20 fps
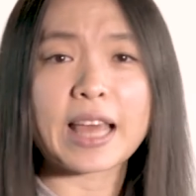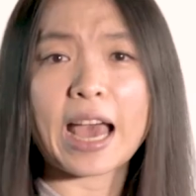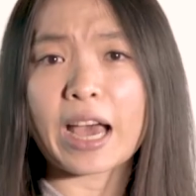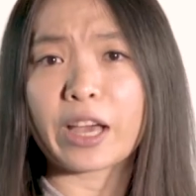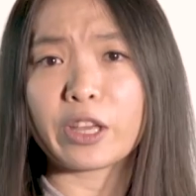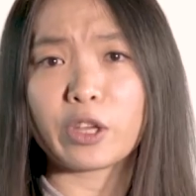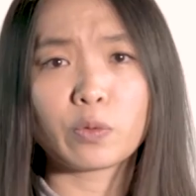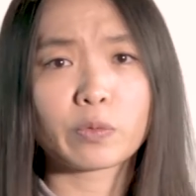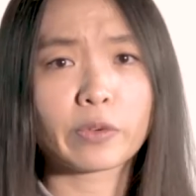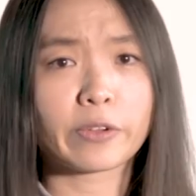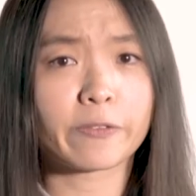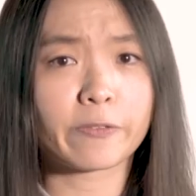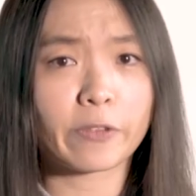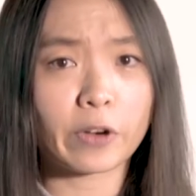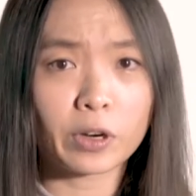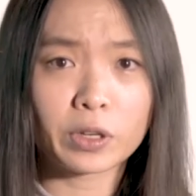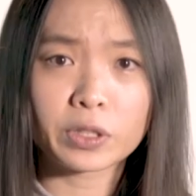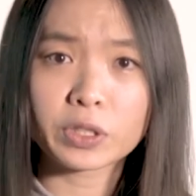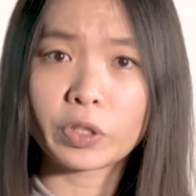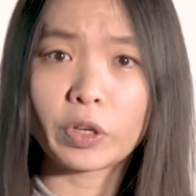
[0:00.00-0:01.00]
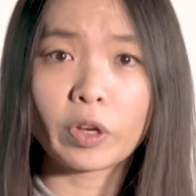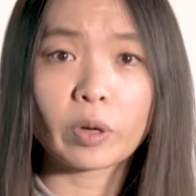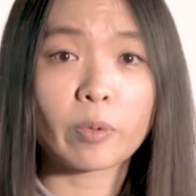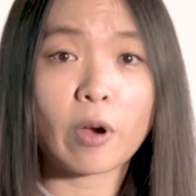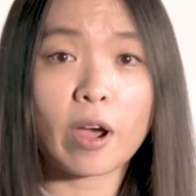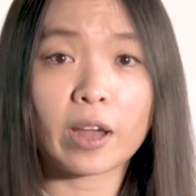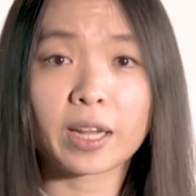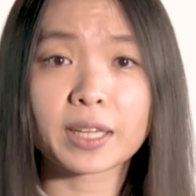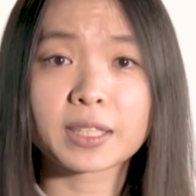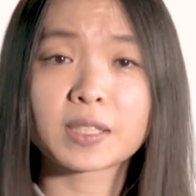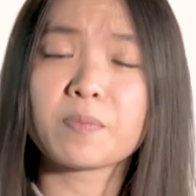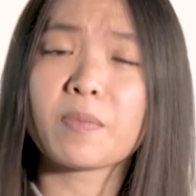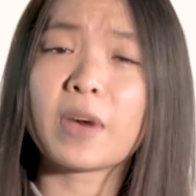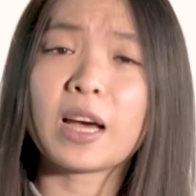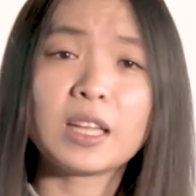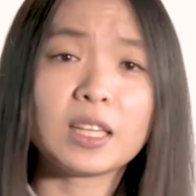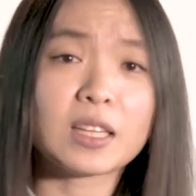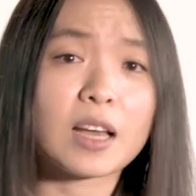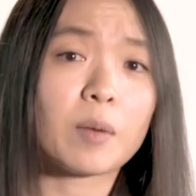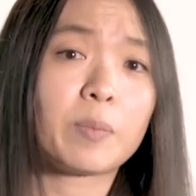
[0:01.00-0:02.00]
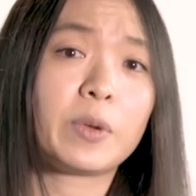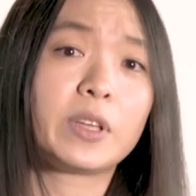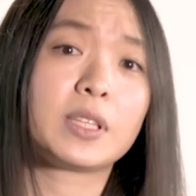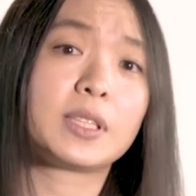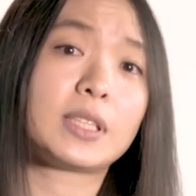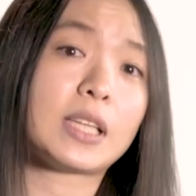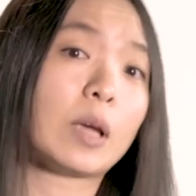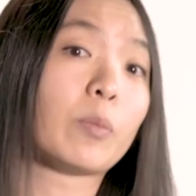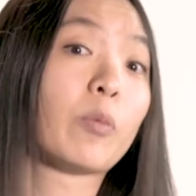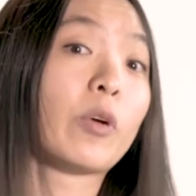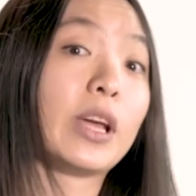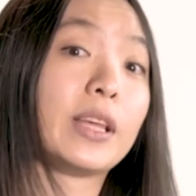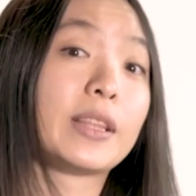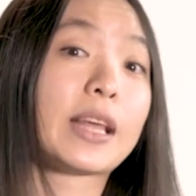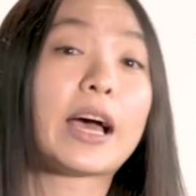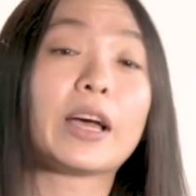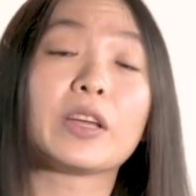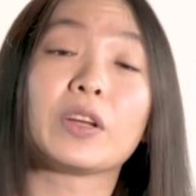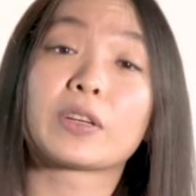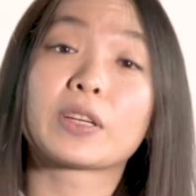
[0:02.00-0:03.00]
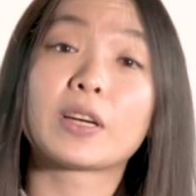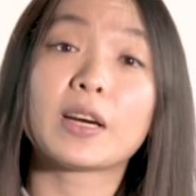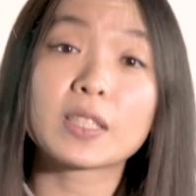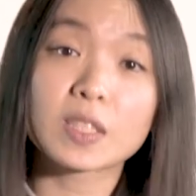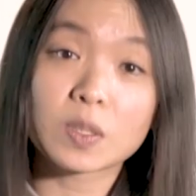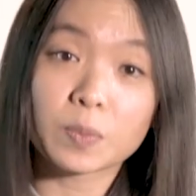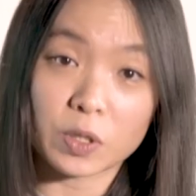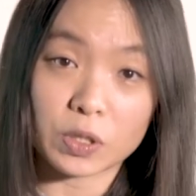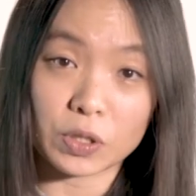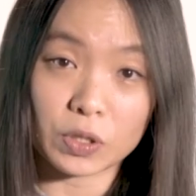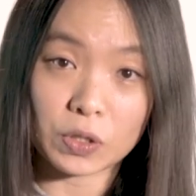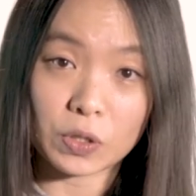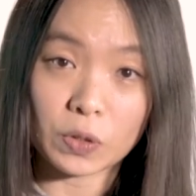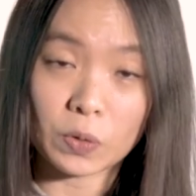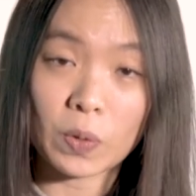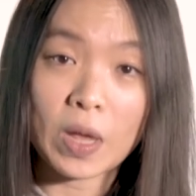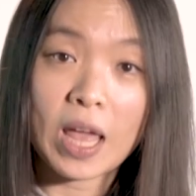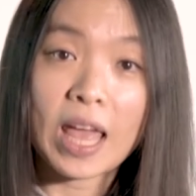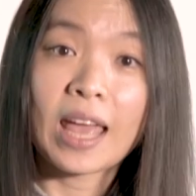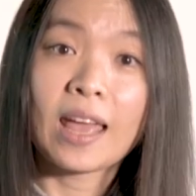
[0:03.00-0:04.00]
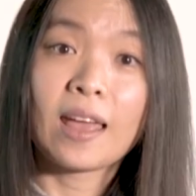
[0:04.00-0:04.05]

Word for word: that you refer to your product might not be the same way that your customers do,